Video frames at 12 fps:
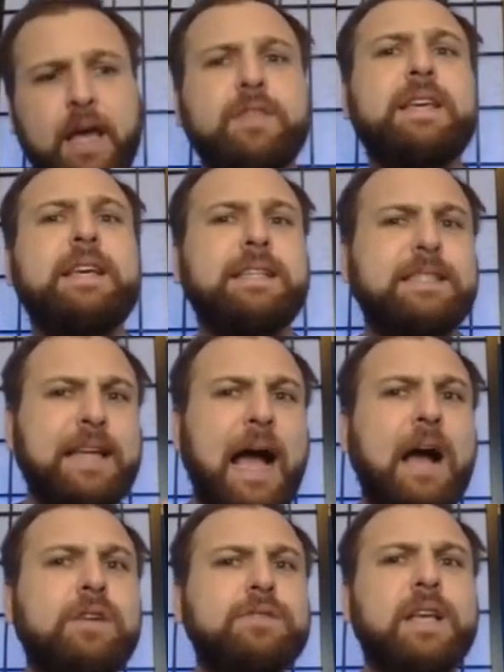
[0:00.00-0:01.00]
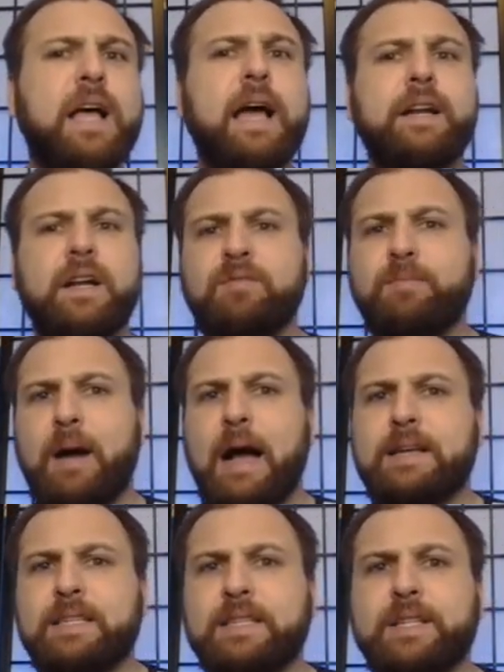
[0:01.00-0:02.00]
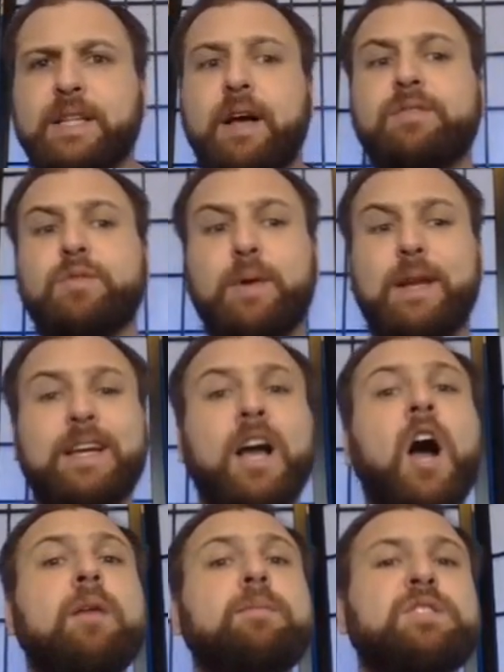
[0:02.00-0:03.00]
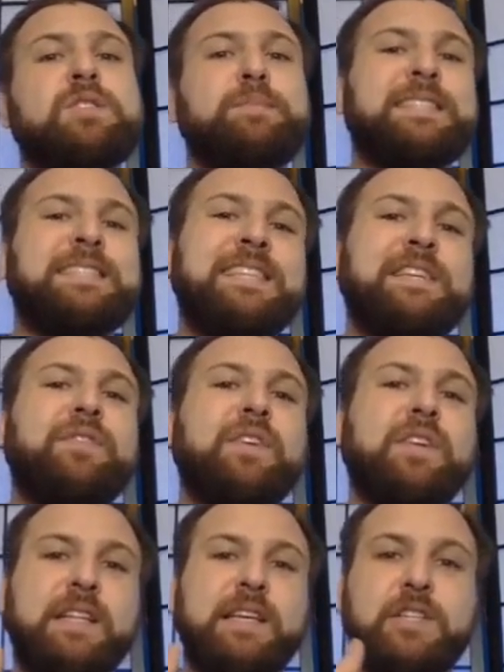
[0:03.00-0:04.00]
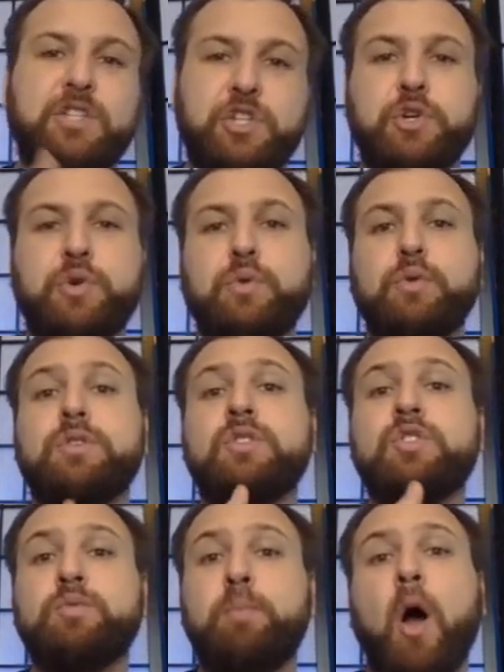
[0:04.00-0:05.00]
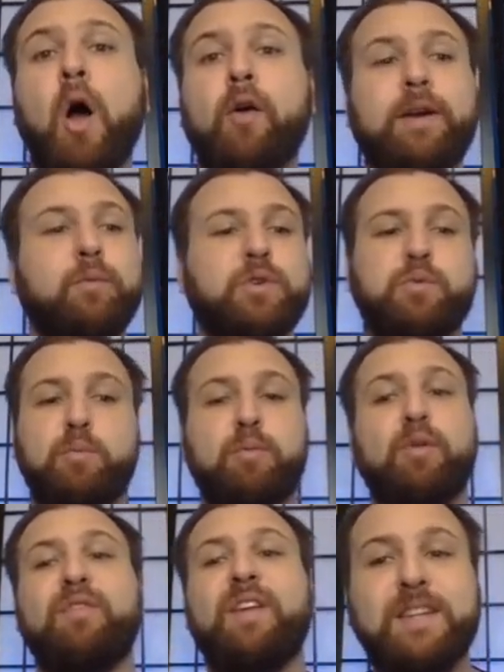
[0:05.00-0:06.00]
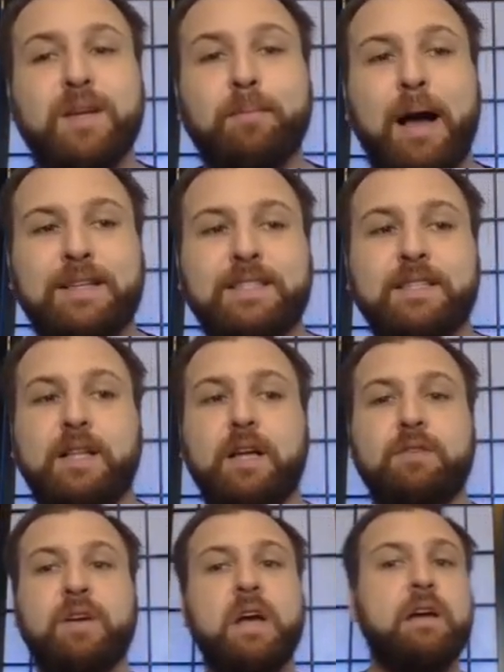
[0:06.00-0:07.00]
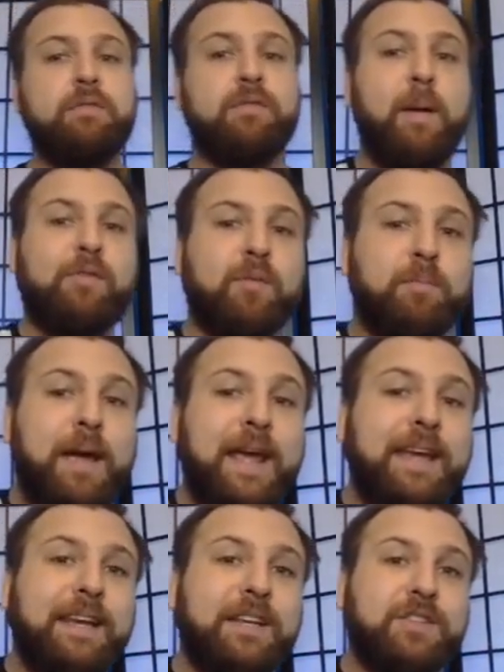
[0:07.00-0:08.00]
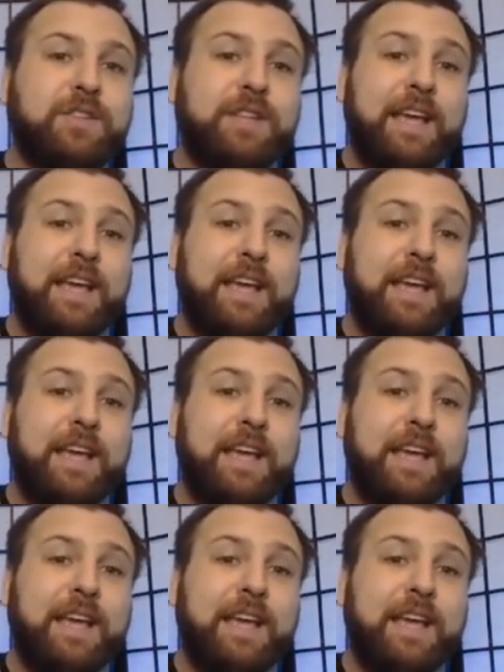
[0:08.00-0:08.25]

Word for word: The downside of boxing gloves when it comes specifically to sparring, which would prevent a boxing glove from ever making it to the